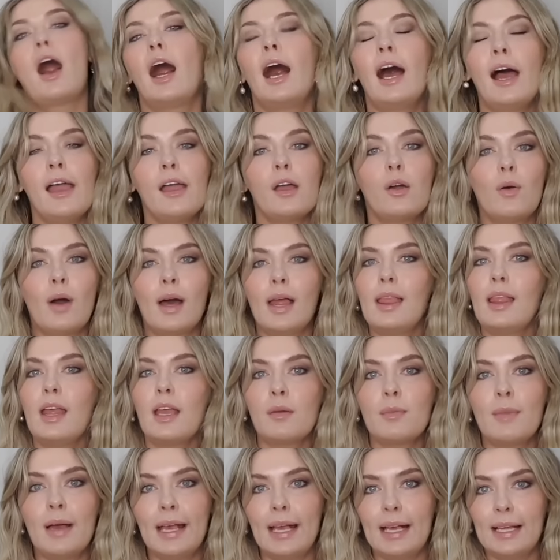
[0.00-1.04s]
I quite
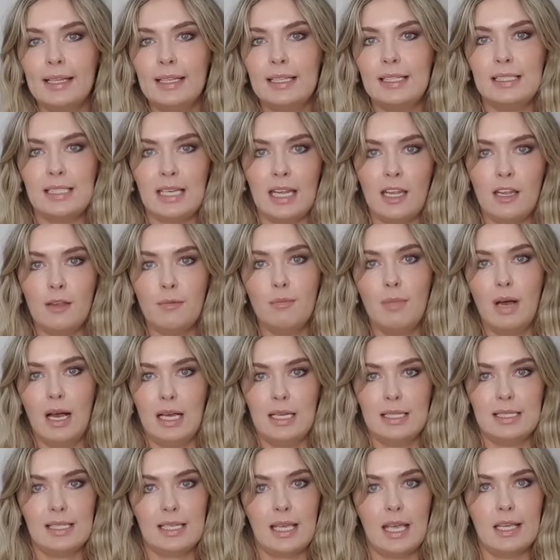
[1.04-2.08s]
like my LED
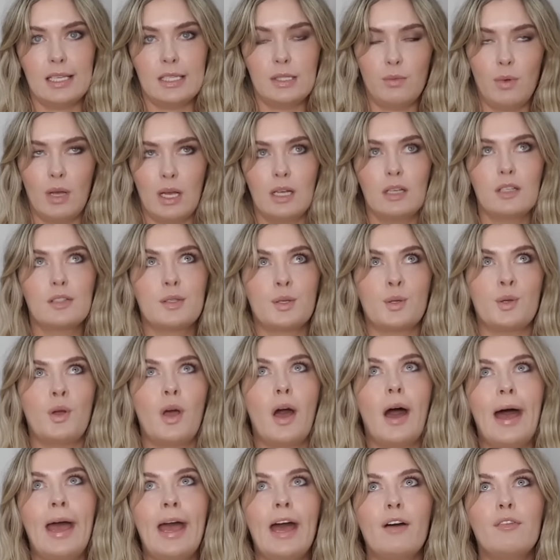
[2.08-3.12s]
mask as well. So
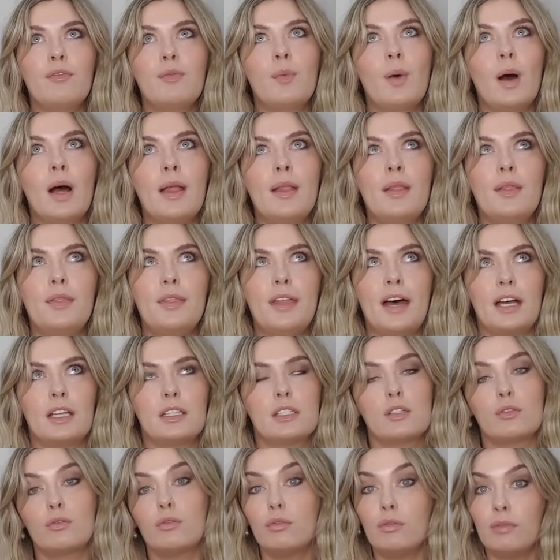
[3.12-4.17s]
I have one
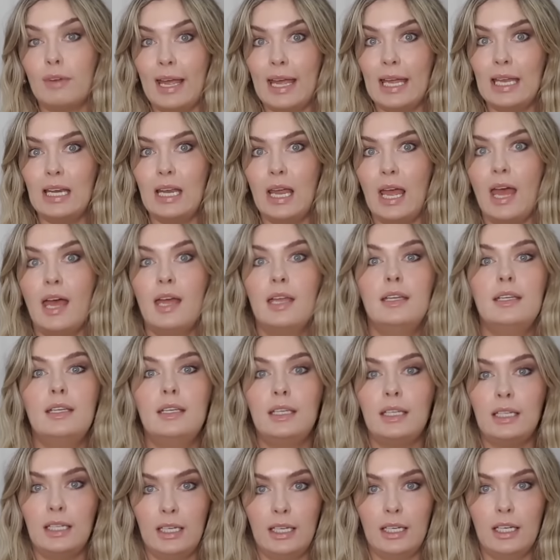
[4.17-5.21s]
that's red and
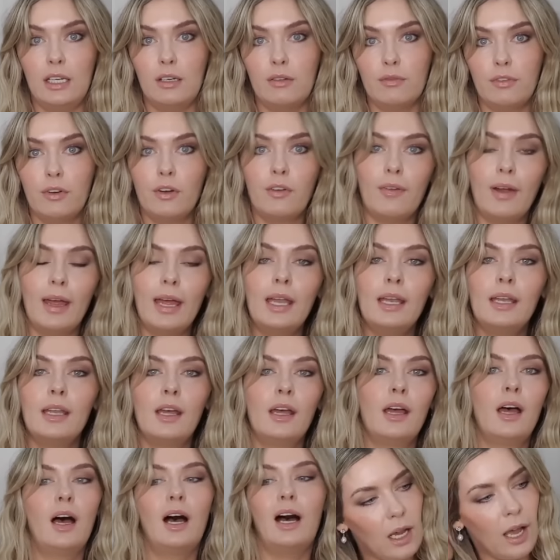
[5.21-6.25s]
near infrared.
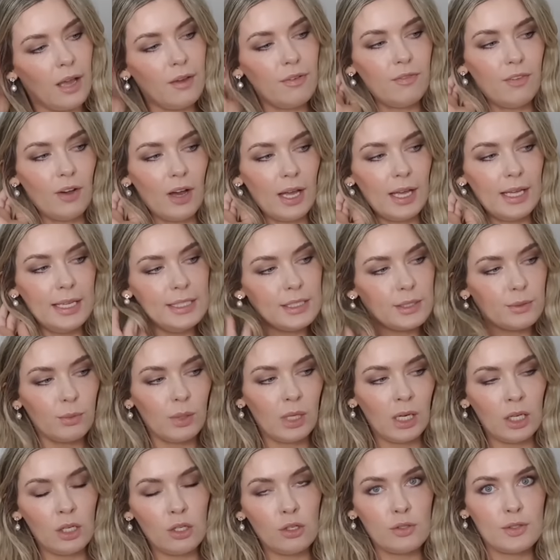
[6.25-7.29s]
I find
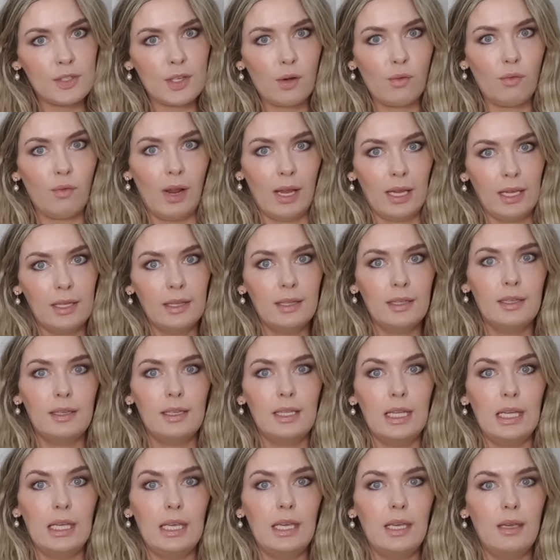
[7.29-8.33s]
when I use it
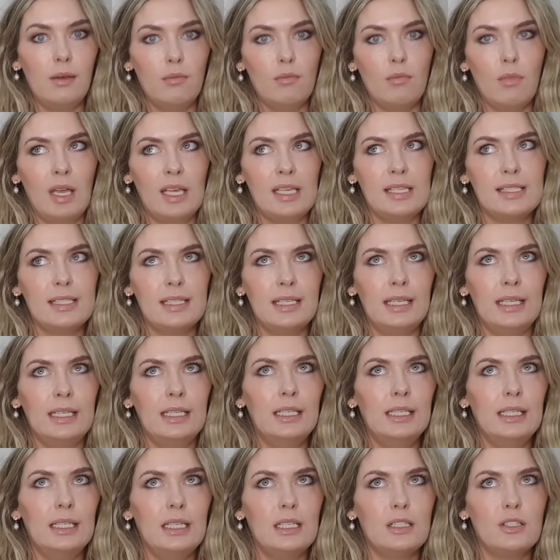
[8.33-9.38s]
regularly, my
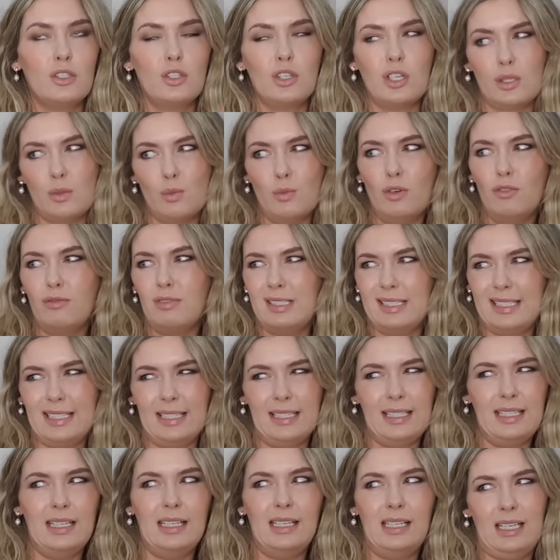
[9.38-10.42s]
skin is just more
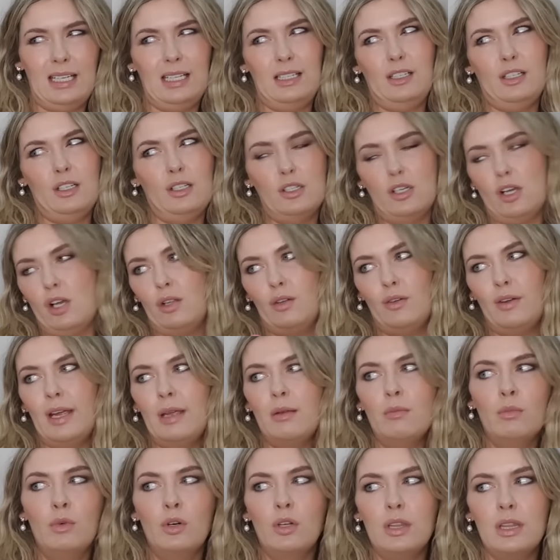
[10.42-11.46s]
resilient and can
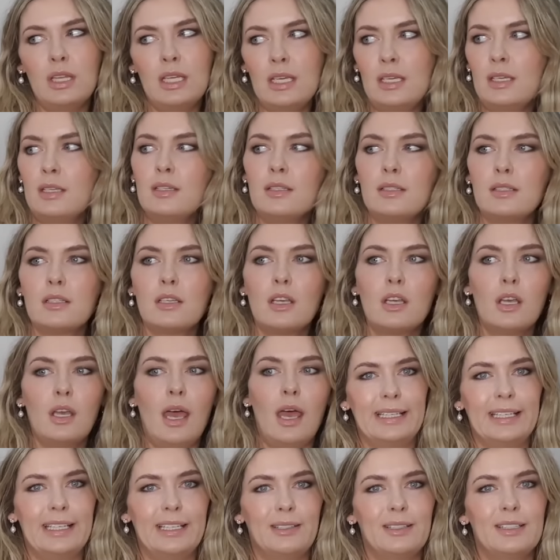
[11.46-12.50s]
tolerate more things.
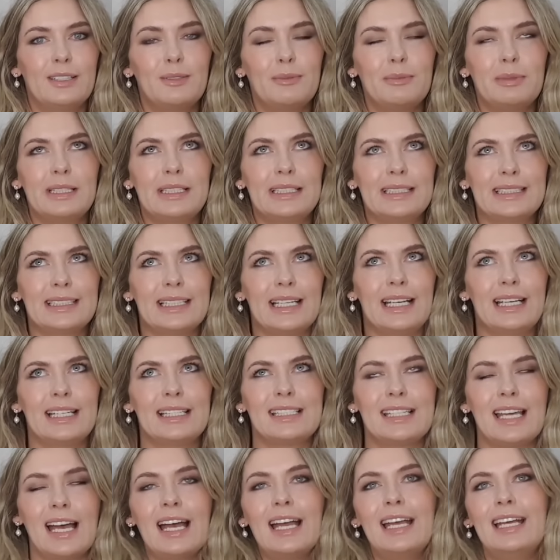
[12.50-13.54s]
I get a little bit
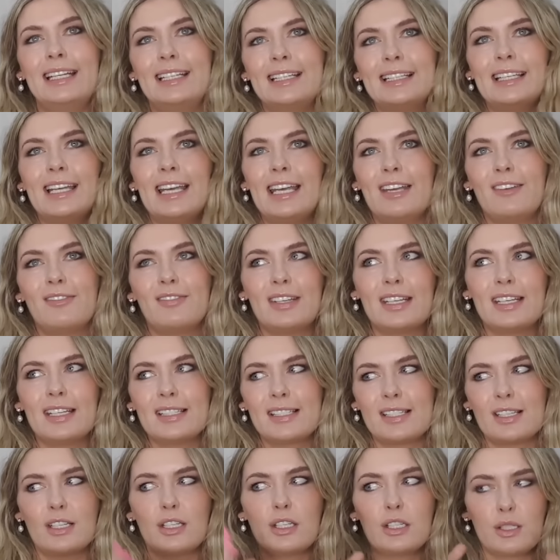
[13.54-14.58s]
tired in the evening,
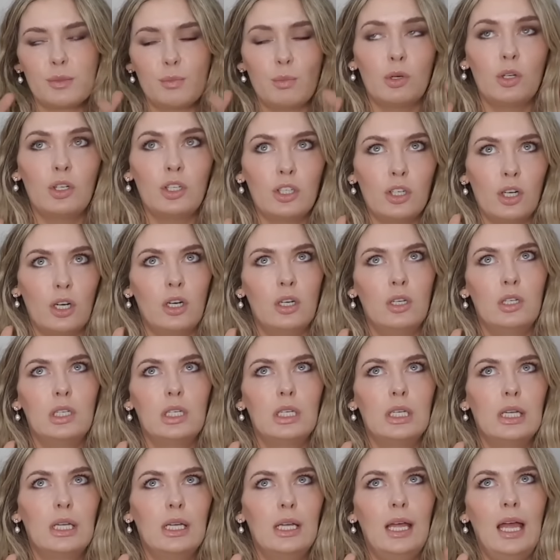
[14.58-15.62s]
so you just put it
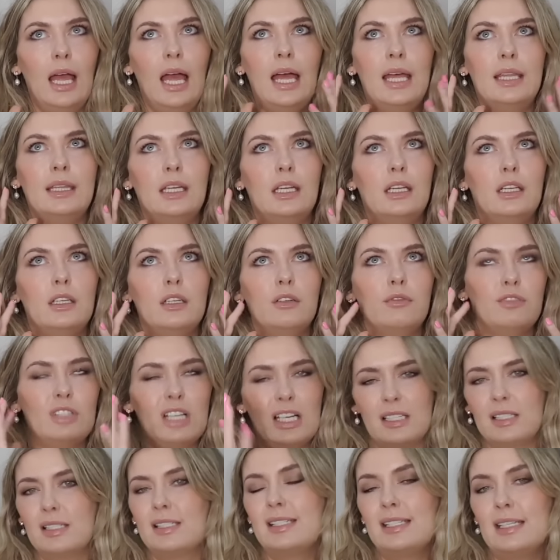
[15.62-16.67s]
on and then you've
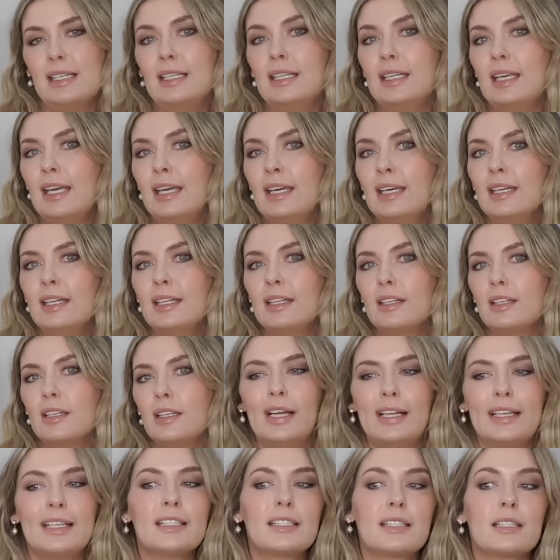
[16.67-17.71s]
done skincare
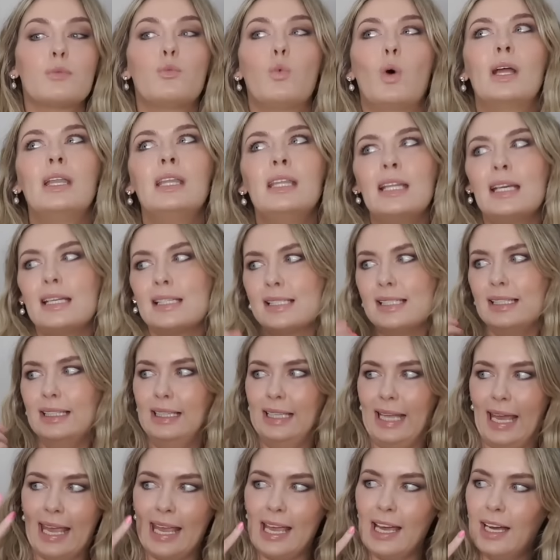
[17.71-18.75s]
and it's one less
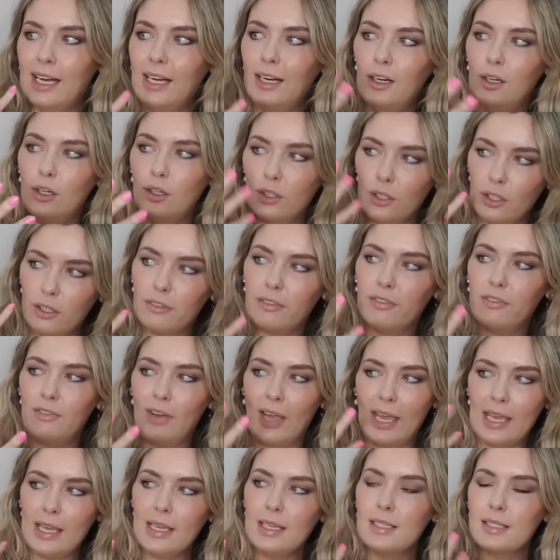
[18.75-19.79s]
layer on your
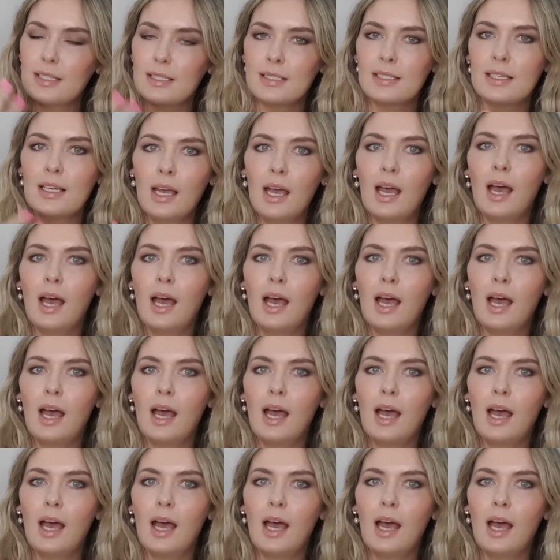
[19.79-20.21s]
face. Mm.